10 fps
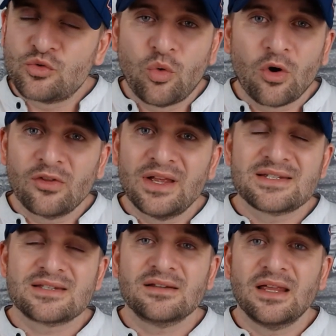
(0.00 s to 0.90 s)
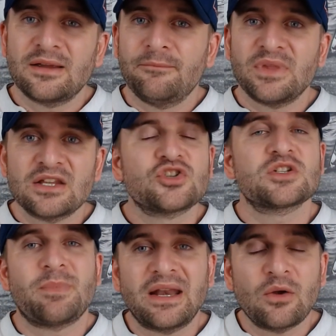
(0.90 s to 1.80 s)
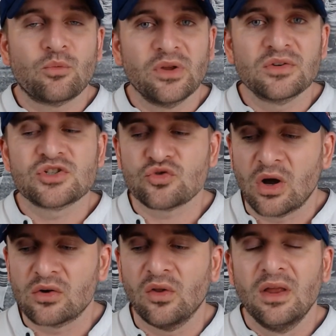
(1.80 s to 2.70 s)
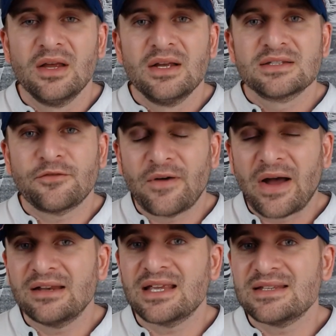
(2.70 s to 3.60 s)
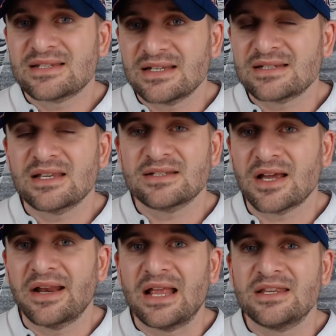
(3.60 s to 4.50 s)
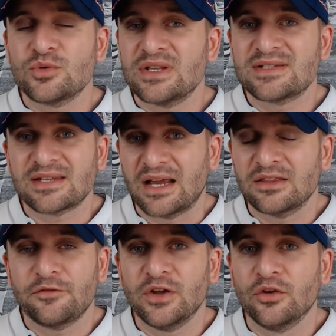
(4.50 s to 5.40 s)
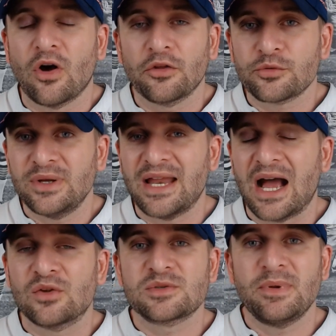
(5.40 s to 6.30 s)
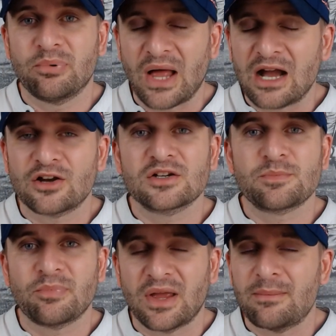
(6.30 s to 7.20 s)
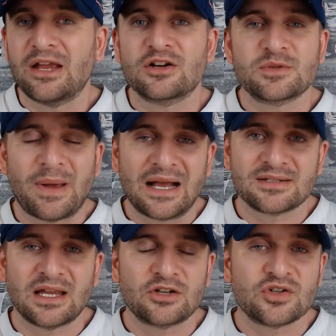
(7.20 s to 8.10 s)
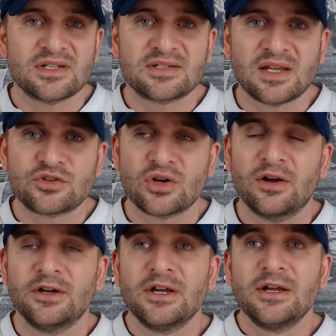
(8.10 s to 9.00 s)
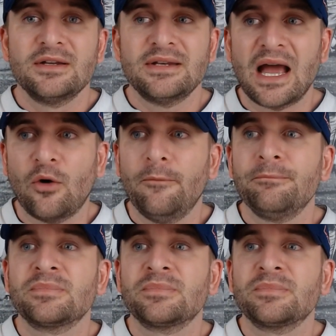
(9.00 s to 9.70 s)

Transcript: Quarless. Like, it's just been a real struggle to find consistent tight ends who can stay on the field all three downs, be blockers, playmakers, pass catchers, etc. Now,